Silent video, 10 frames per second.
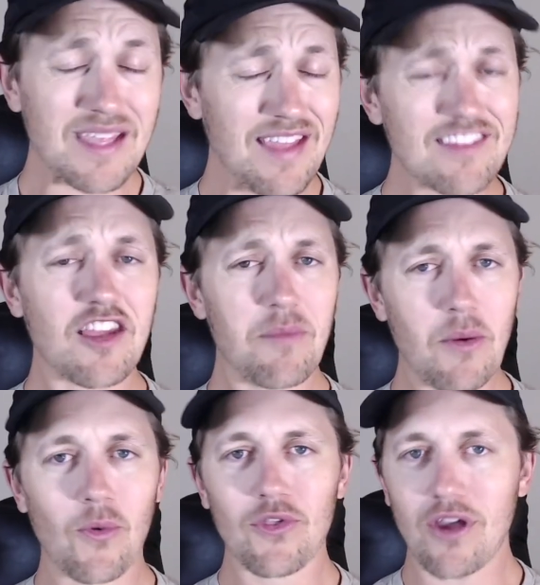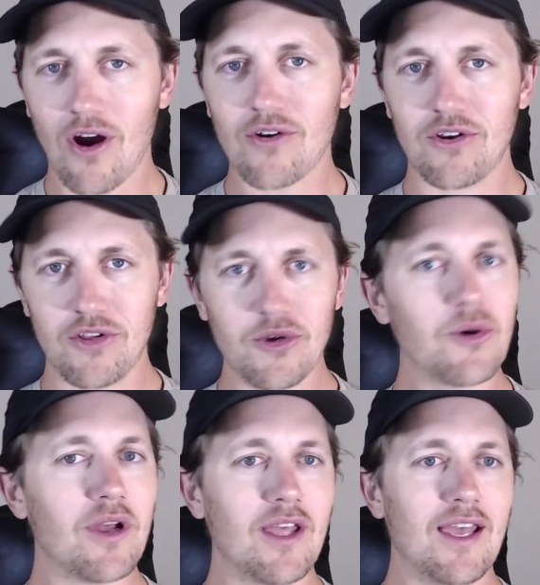That's going to be really hard to
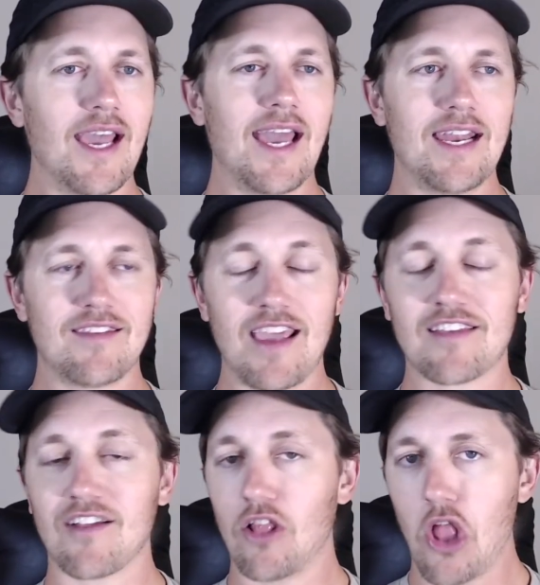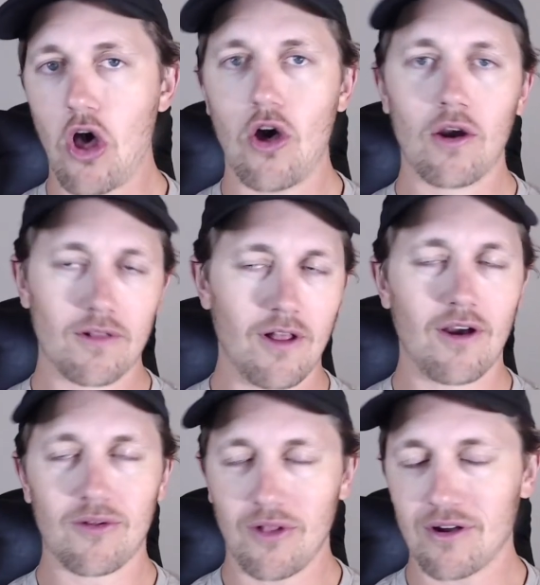do, and it takes a long,
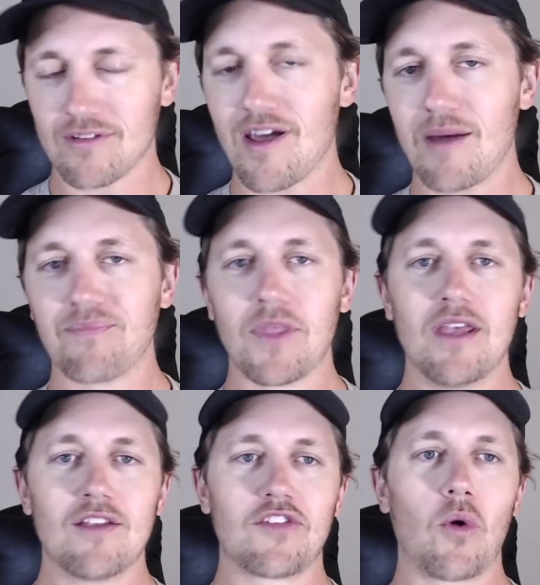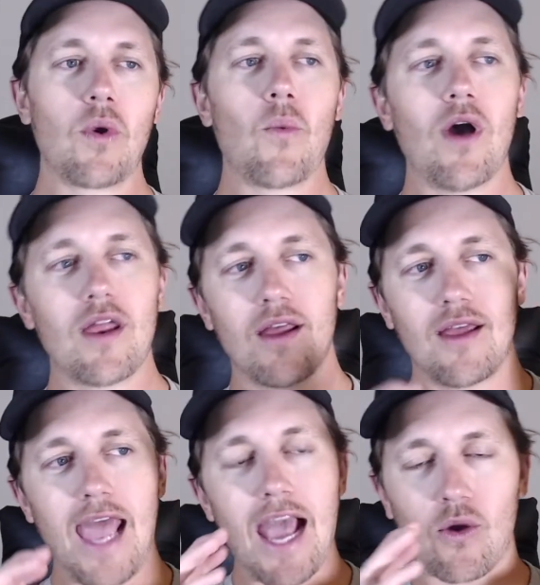long, long time. So we want
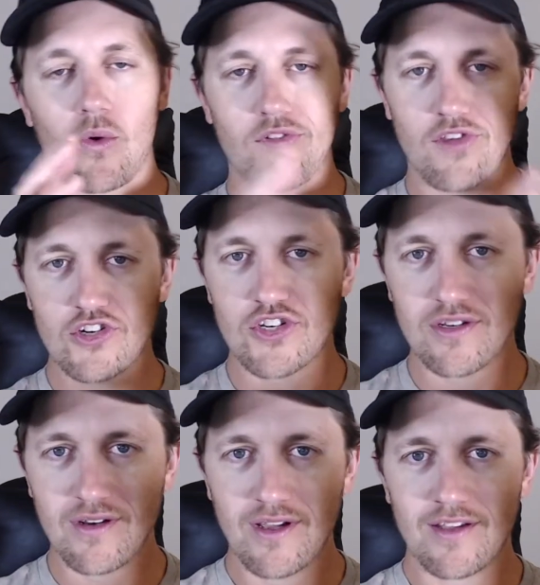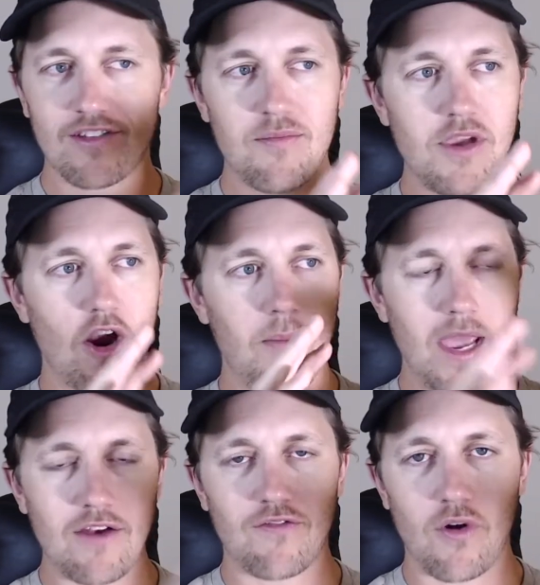acquisition to be our
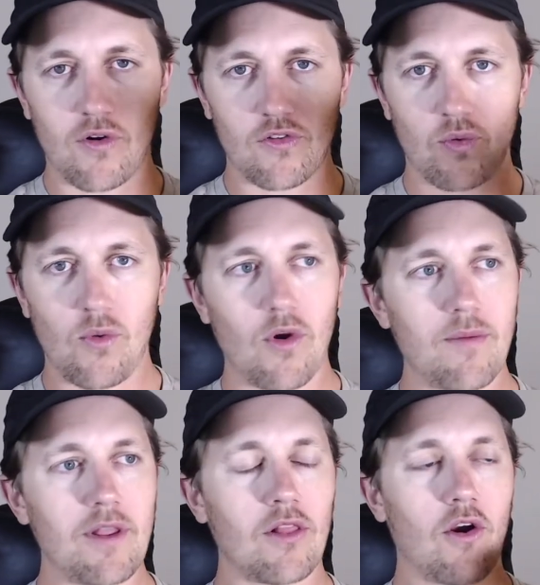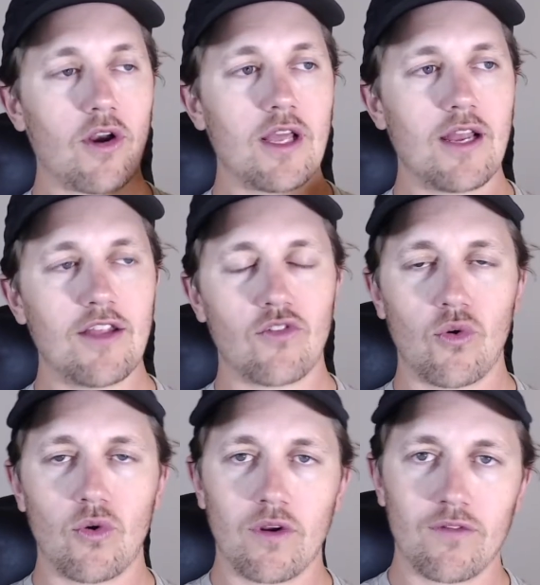main focus. We want to be learning
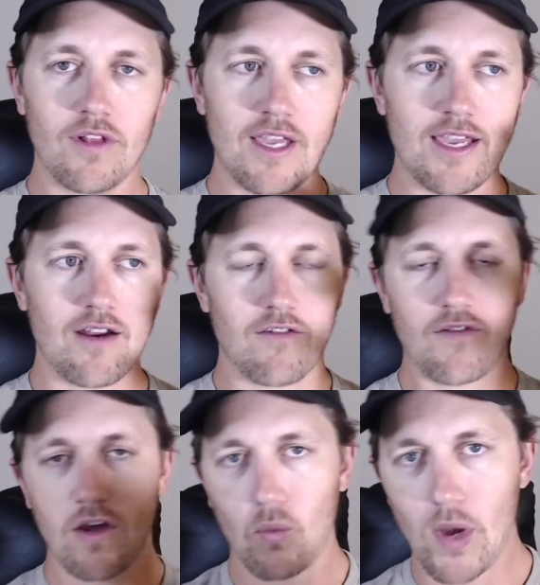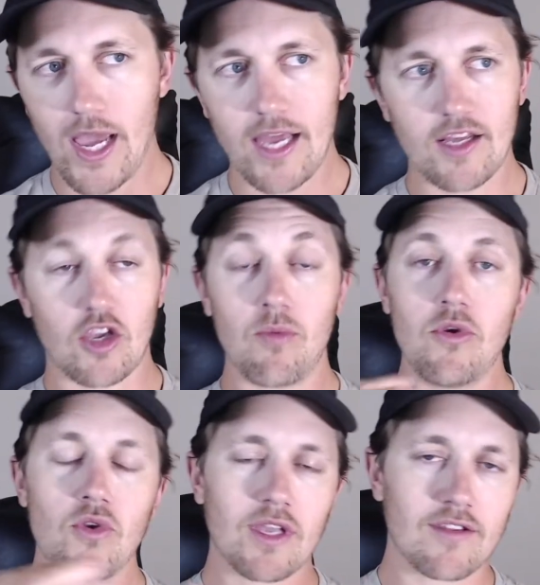intuitively in a fun way, in a
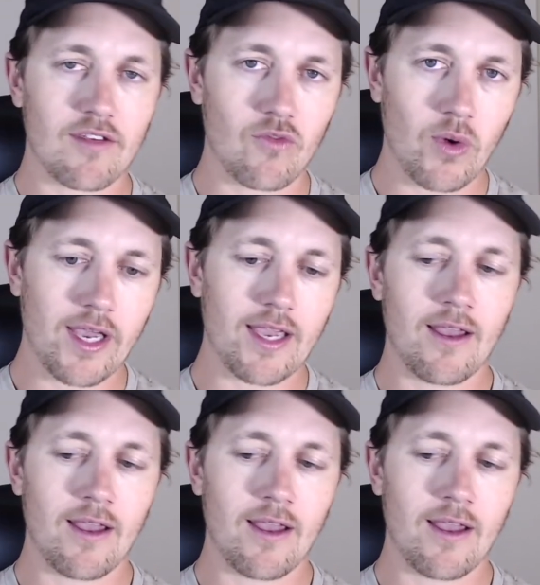communicative way.